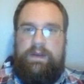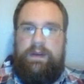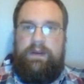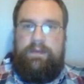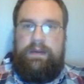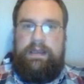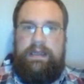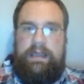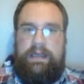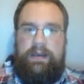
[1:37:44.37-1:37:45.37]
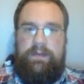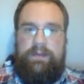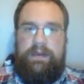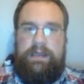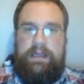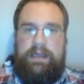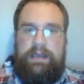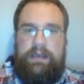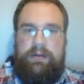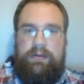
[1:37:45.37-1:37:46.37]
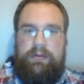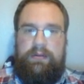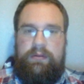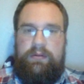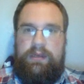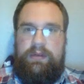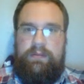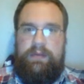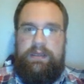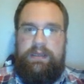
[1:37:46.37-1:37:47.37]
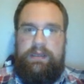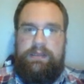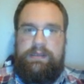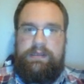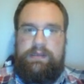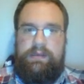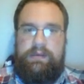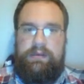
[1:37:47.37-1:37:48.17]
I don't want that, don't want that, I don't want this,